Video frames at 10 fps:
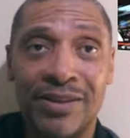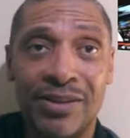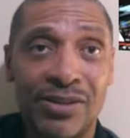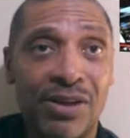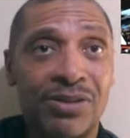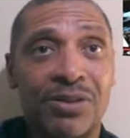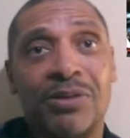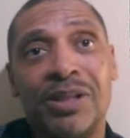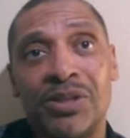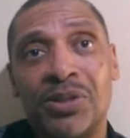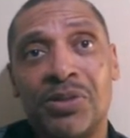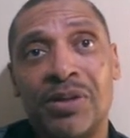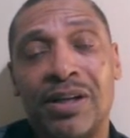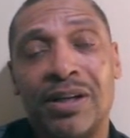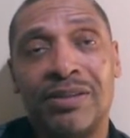there's also an
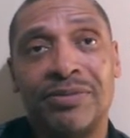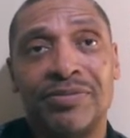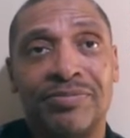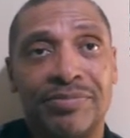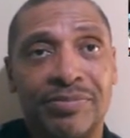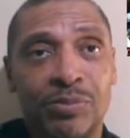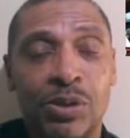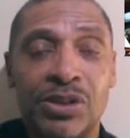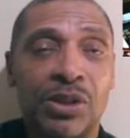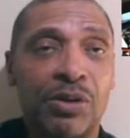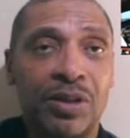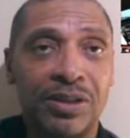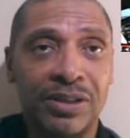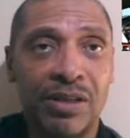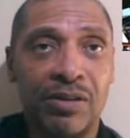issue of once you go to
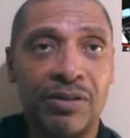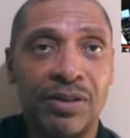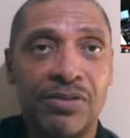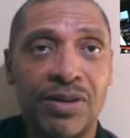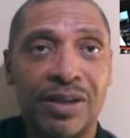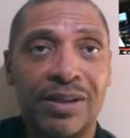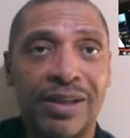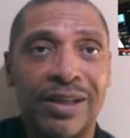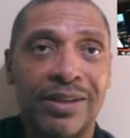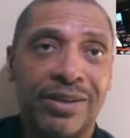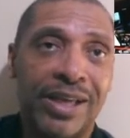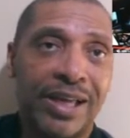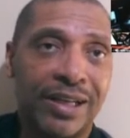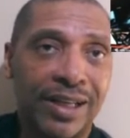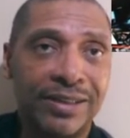the center of the truck, you
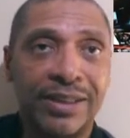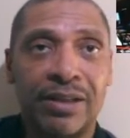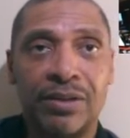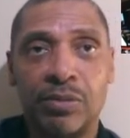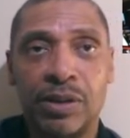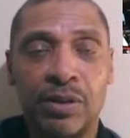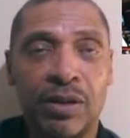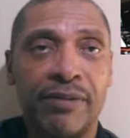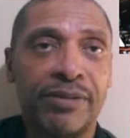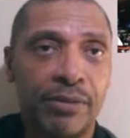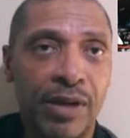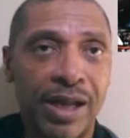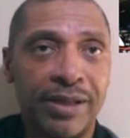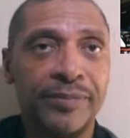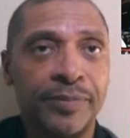can't glance out the window left or
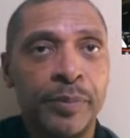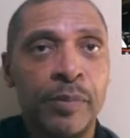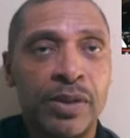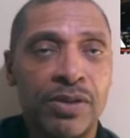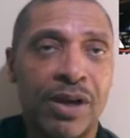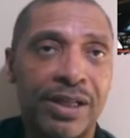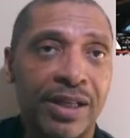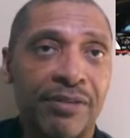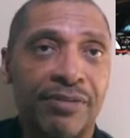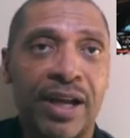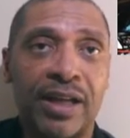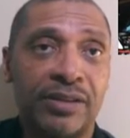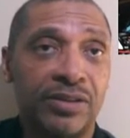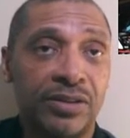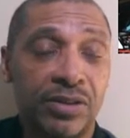right to identify
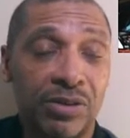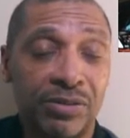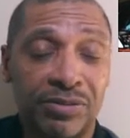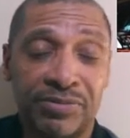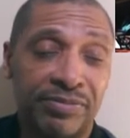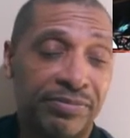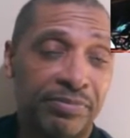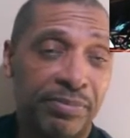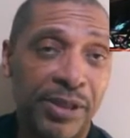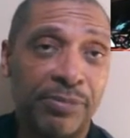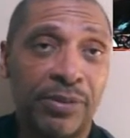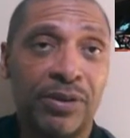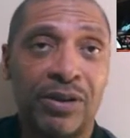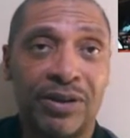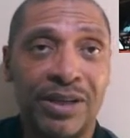sort of people
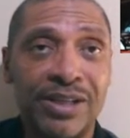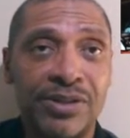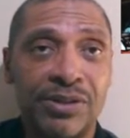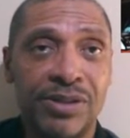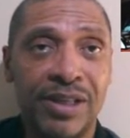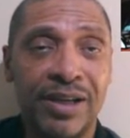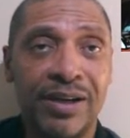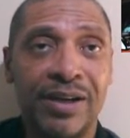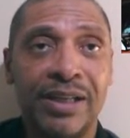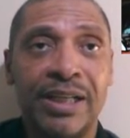or other issues there.